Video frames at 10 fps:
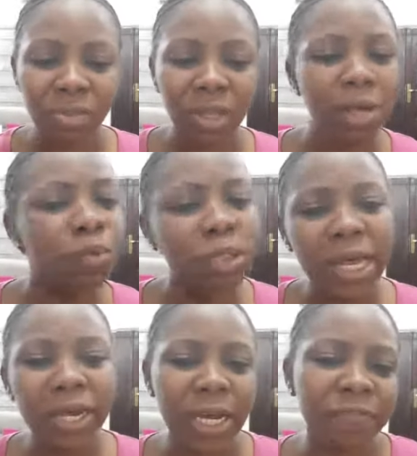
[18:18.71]
would I
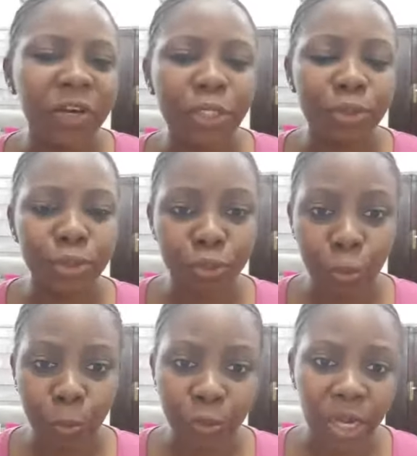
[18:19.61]
advise you to
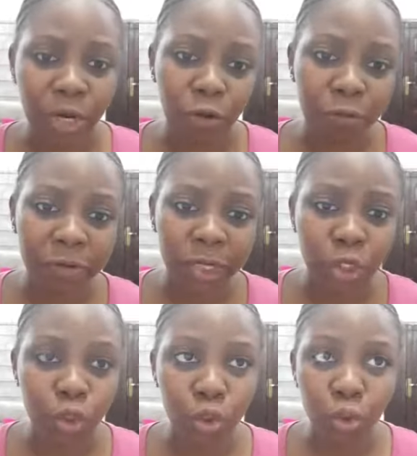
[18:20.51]
open an offline
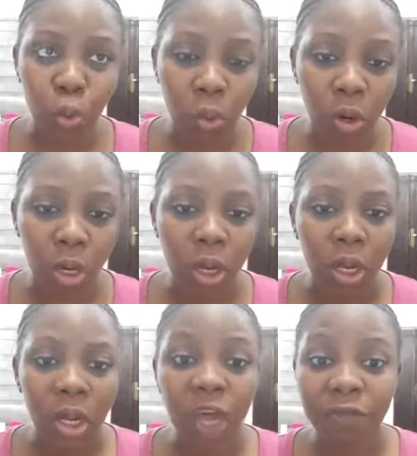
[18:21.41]
store,
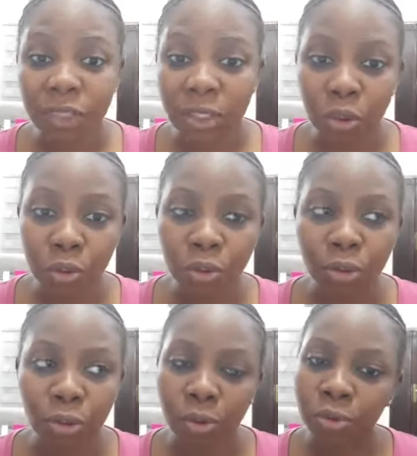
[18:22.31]
a physical
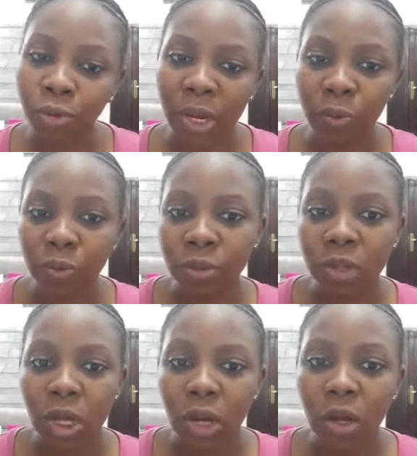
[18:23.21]
store? No, I won't.
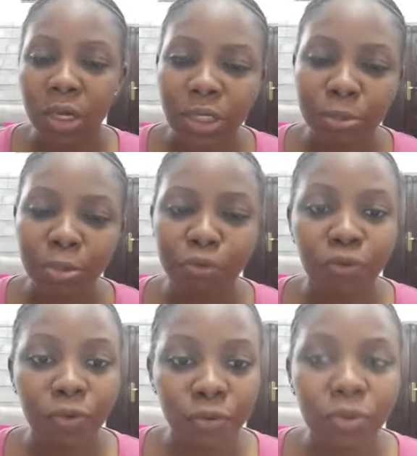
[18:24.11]
Except
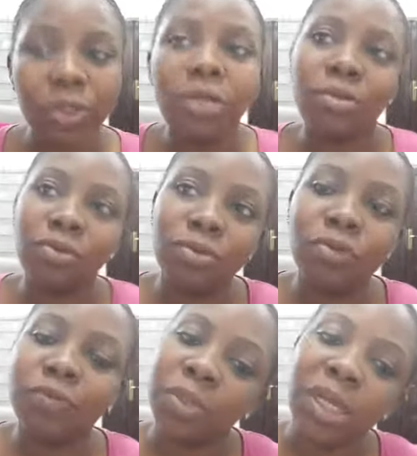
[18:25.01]

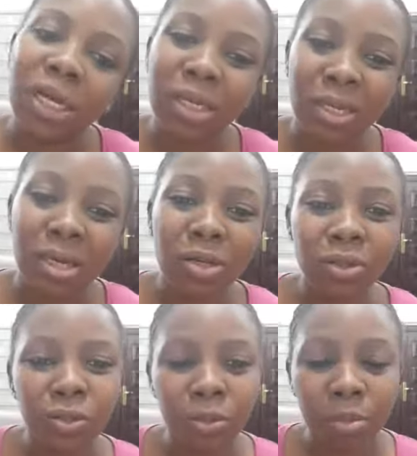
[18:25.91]
you've been like a year or
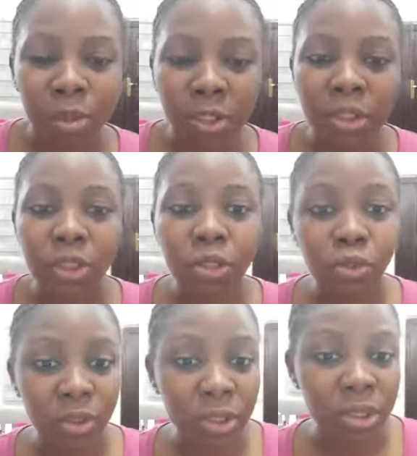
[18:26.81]
two in business. You
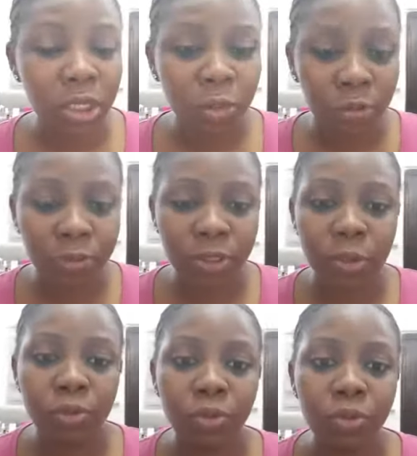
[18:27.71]
see that it's
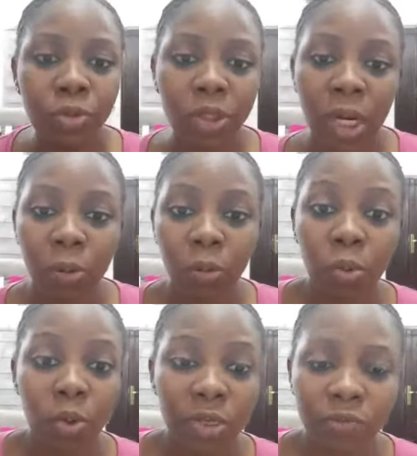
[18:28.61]
profitable. You see what
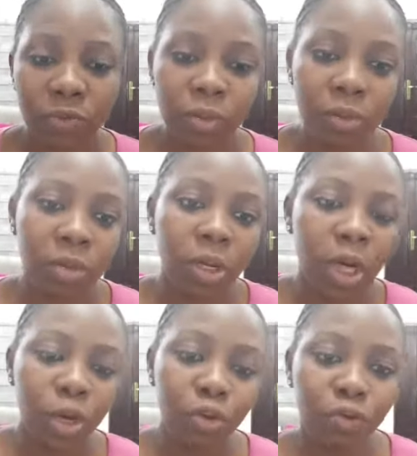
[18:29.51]
works for you.
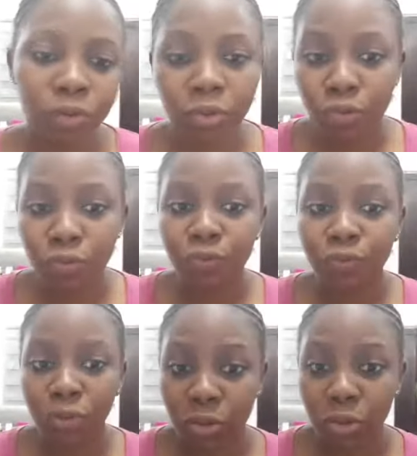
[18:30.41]
You've
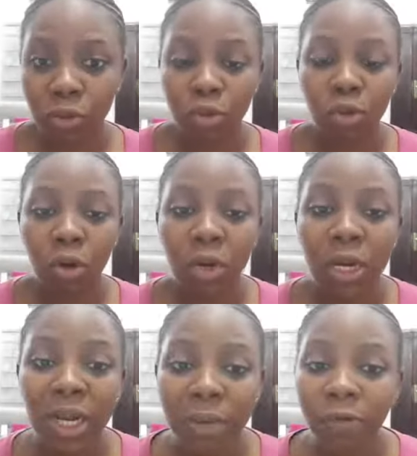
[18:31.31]
understood your
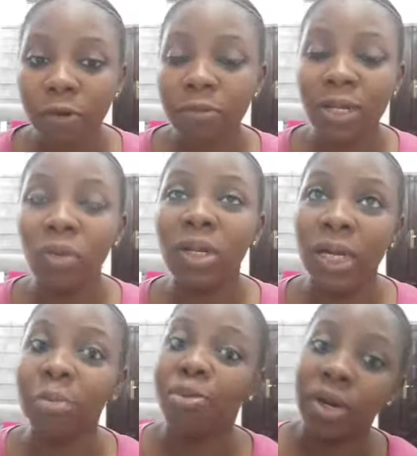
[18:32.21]

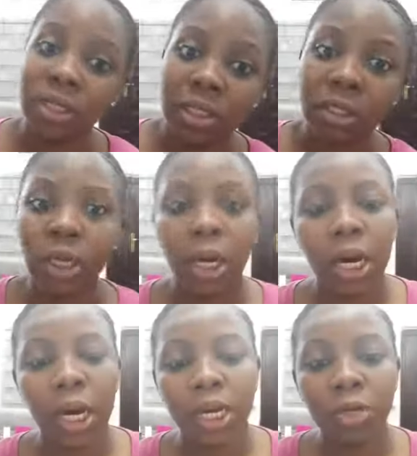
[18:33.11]
online presence,
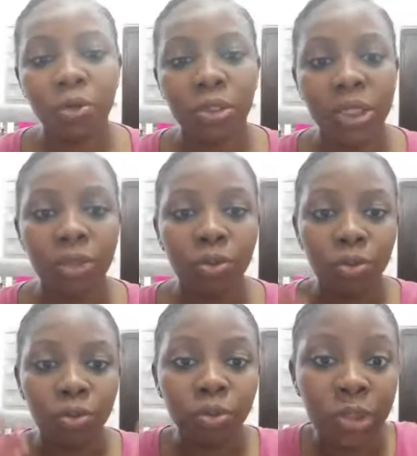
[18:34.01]
and then you decide to
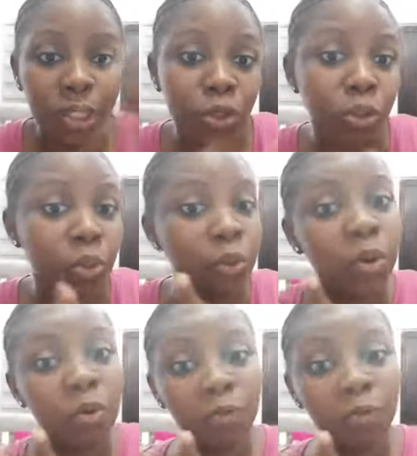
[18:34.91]
go
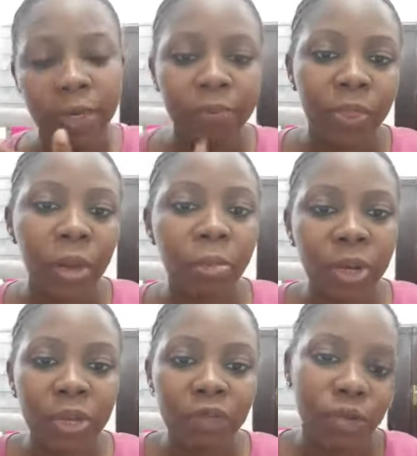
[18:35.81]
offline.
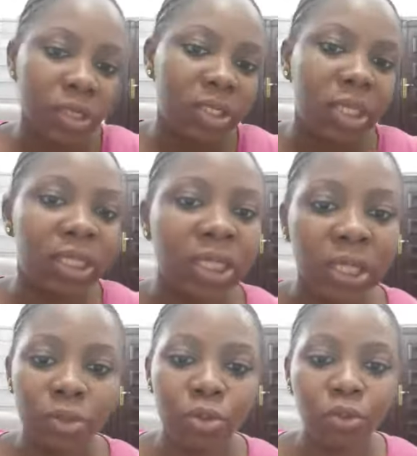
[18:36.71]
But if you're just starting
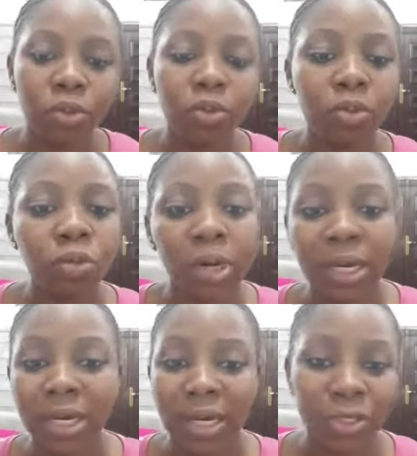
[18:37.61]
out and you want to go
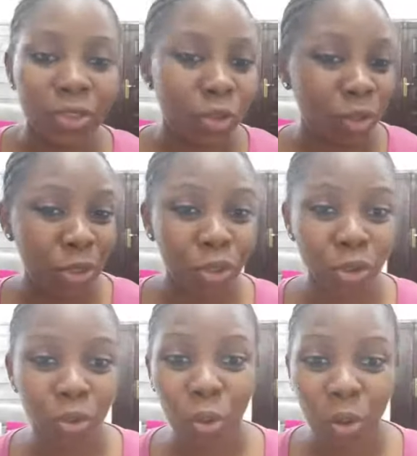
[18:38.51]
ahead and just open a
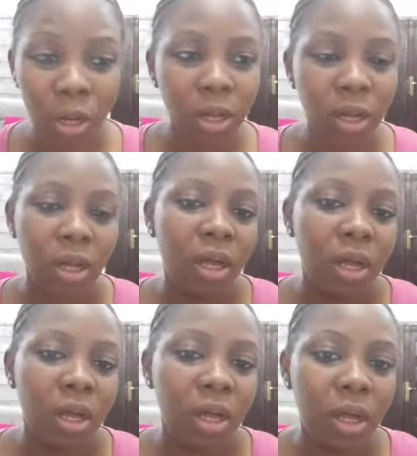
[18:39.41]
store,
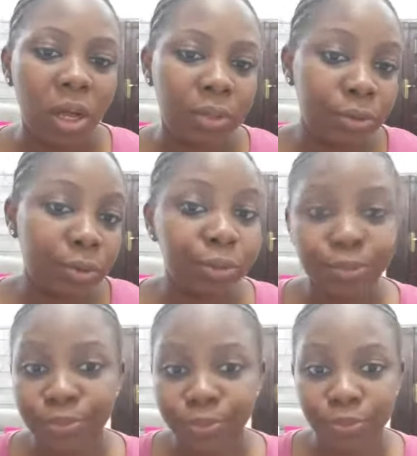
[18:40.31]
I don't know.
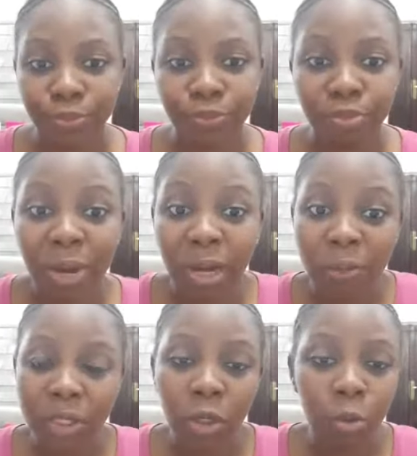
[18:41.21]
My
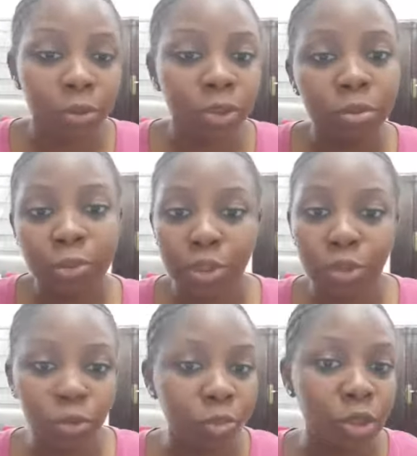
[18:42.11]
personal
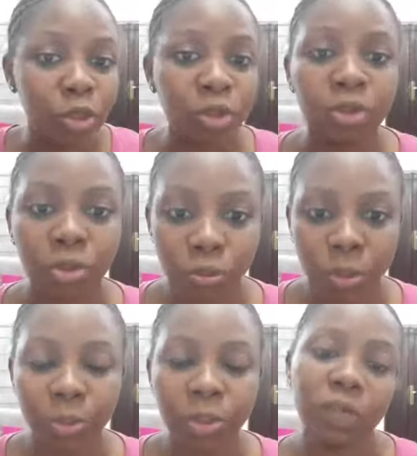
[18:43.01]
opinion would be not to do
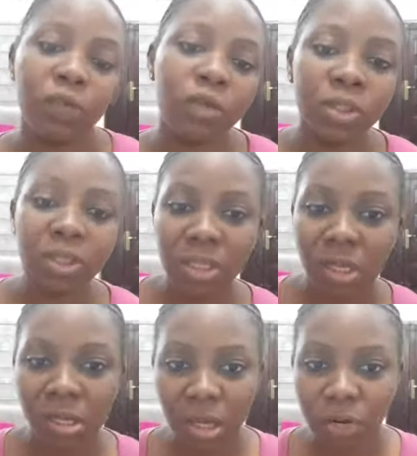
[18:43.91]
it. But if you
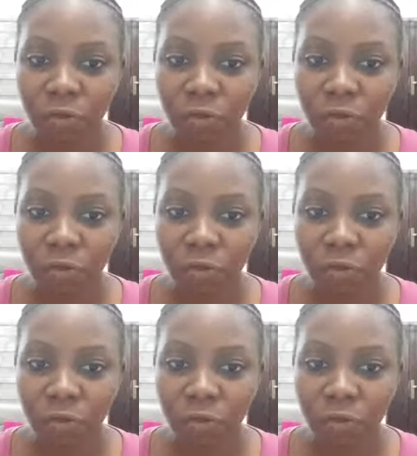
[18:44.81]
think that